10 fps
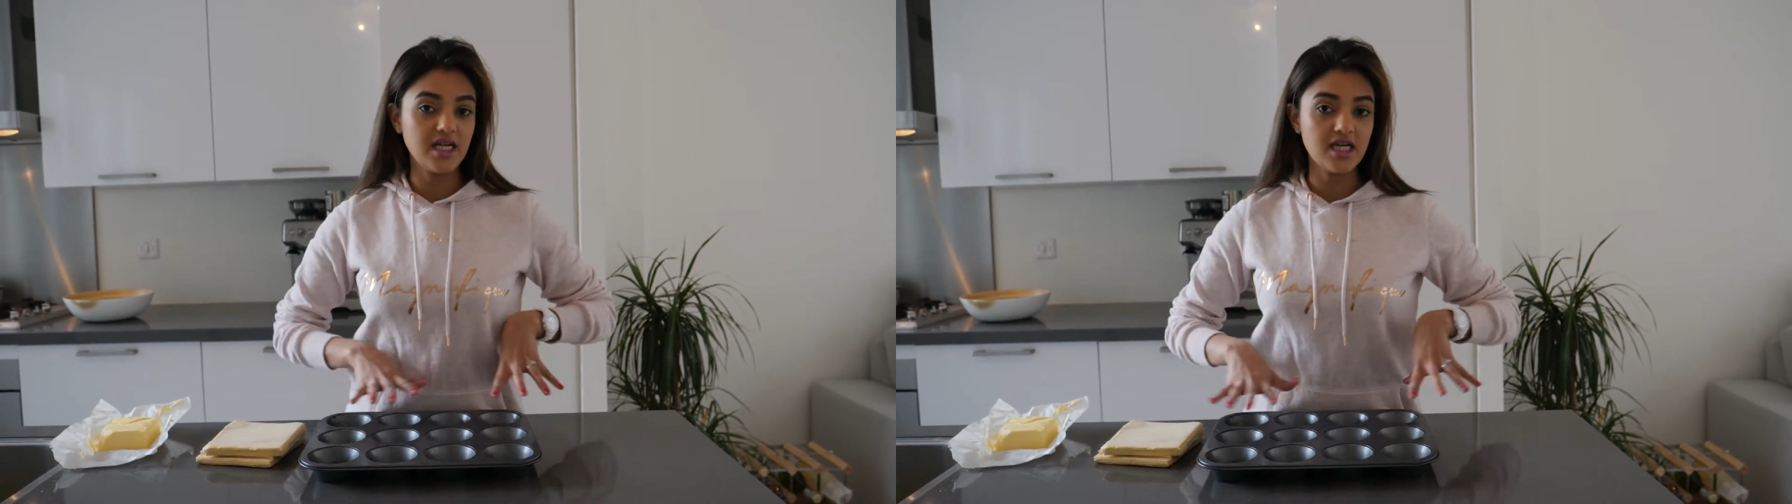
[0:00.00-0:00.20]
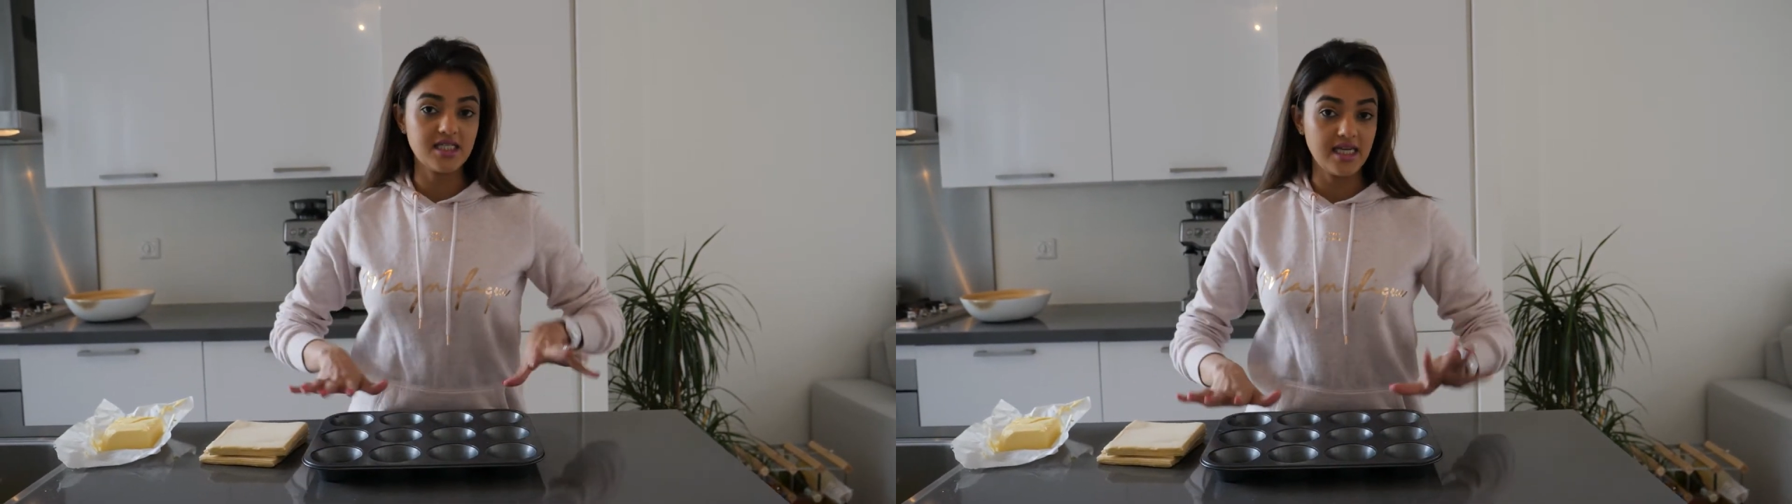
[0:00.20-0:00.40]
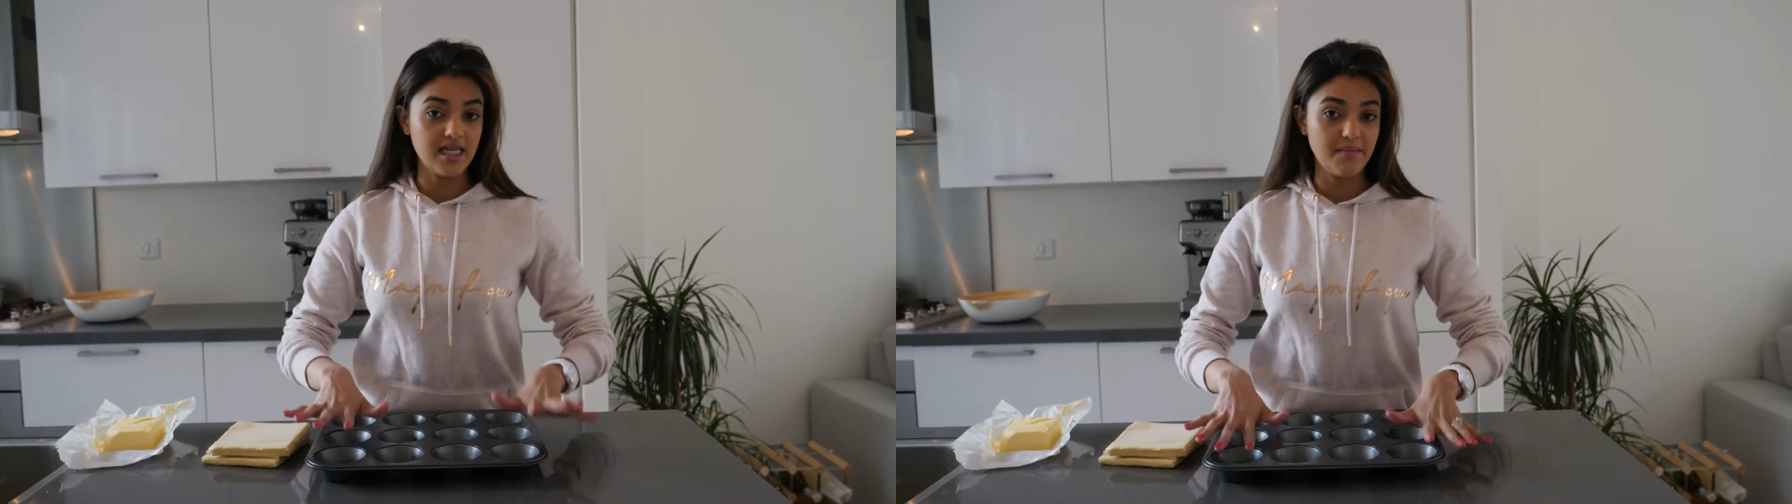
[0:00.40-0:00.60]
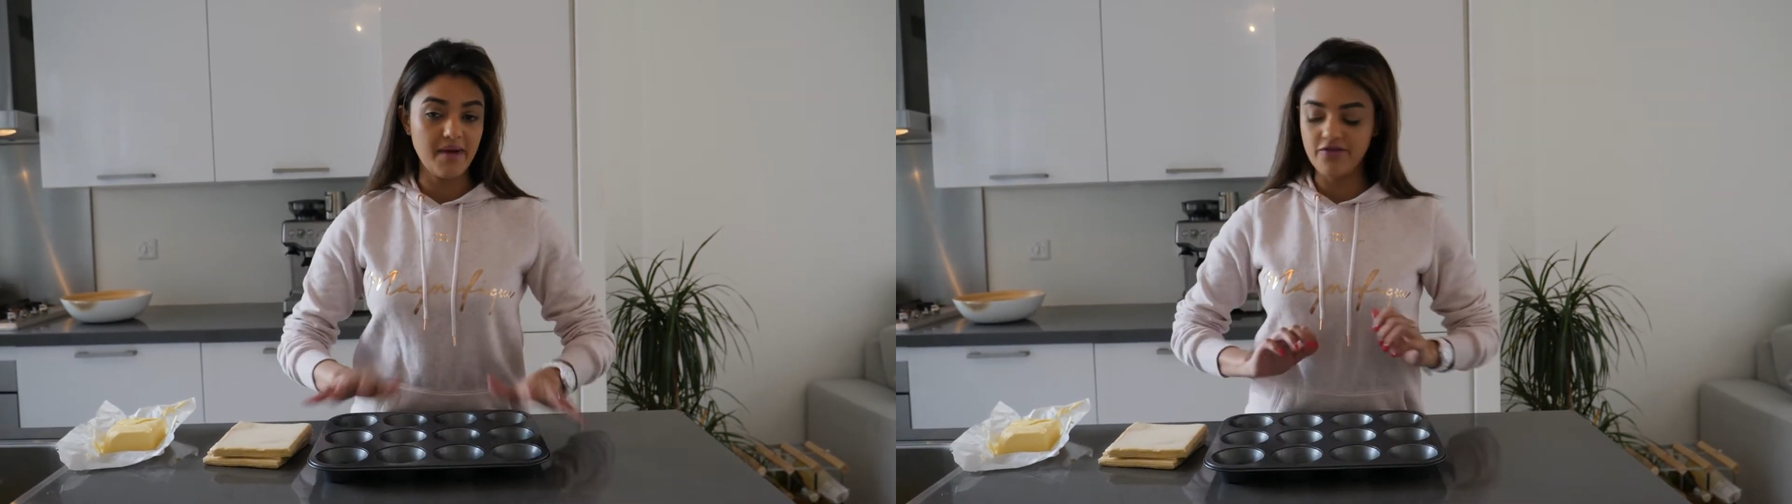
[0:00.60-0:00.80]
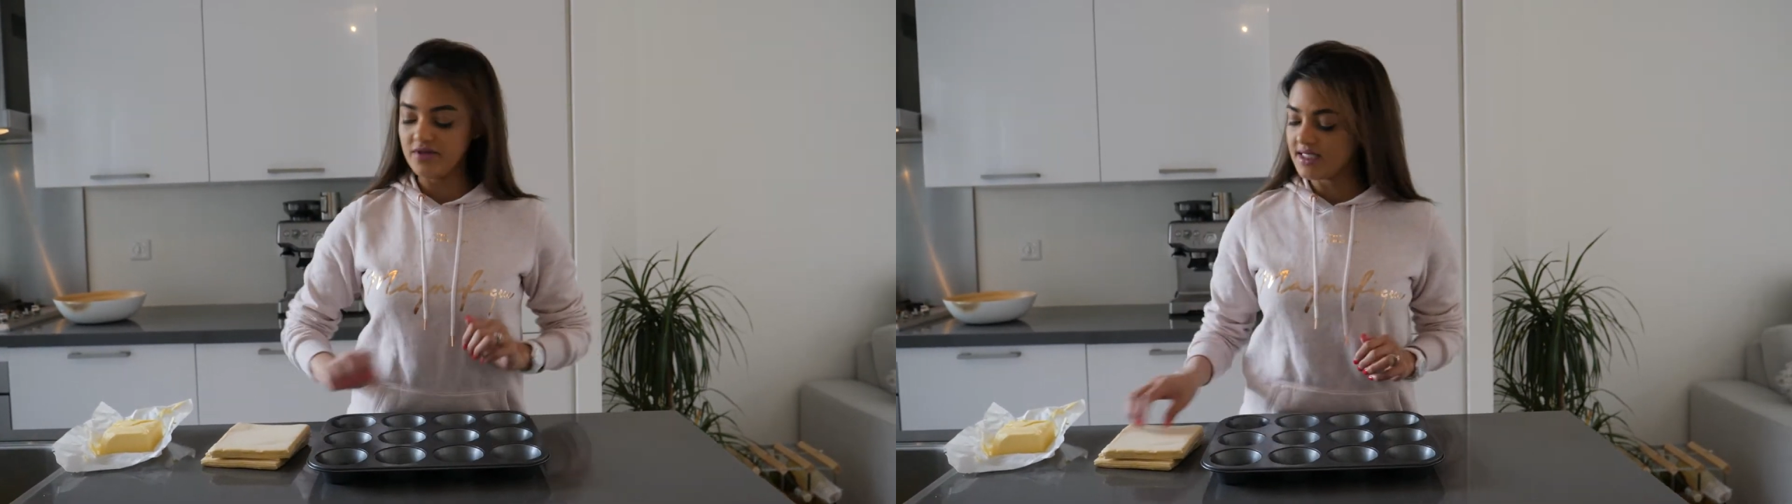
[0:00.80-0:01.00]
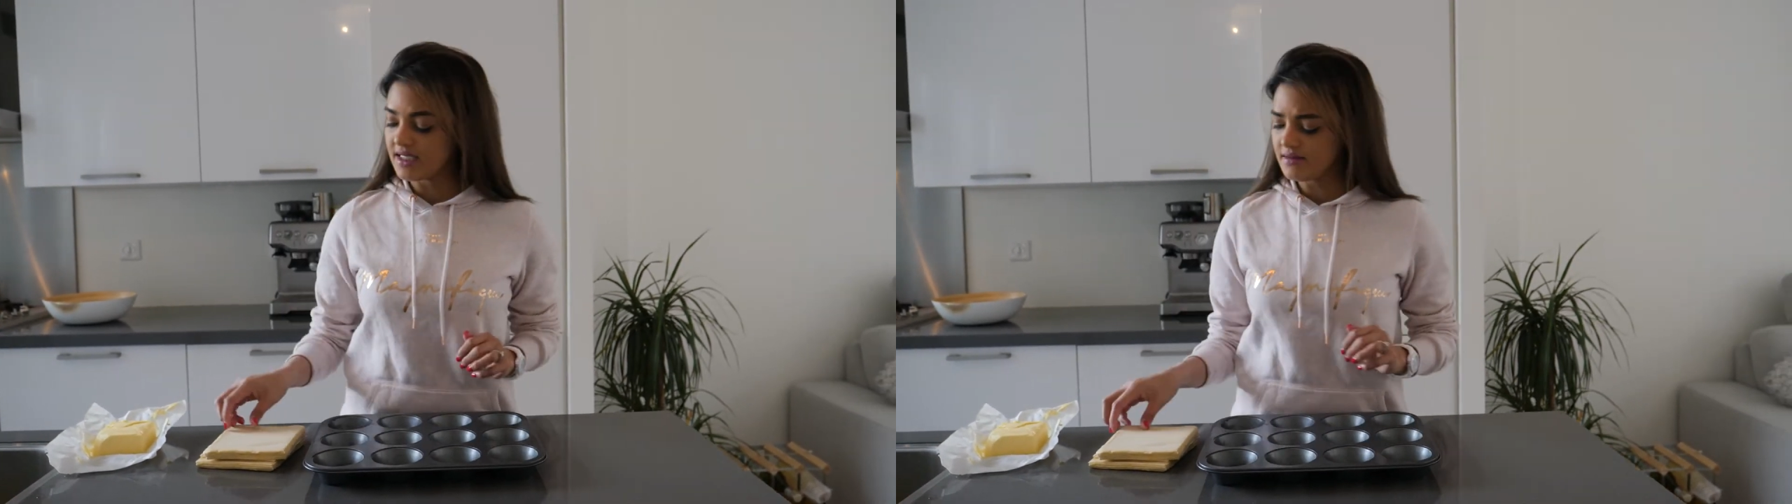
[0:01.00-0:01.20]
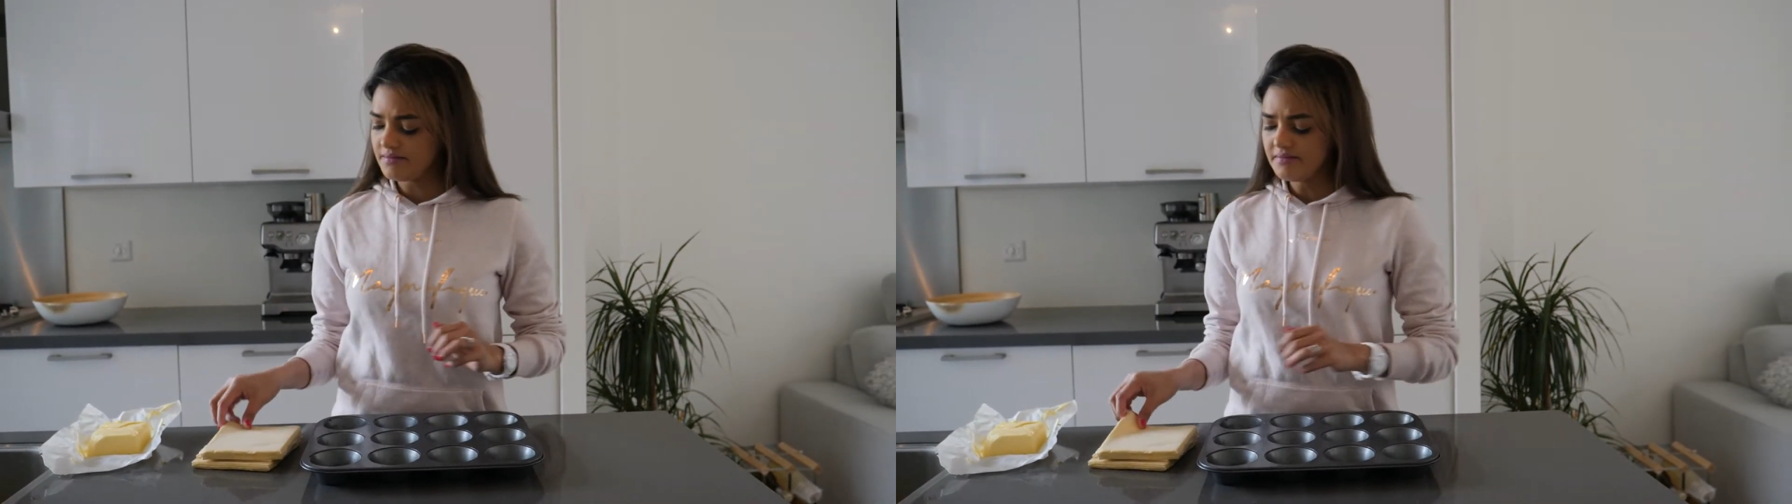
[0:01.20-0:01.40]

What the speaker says: nata in a muffin tin.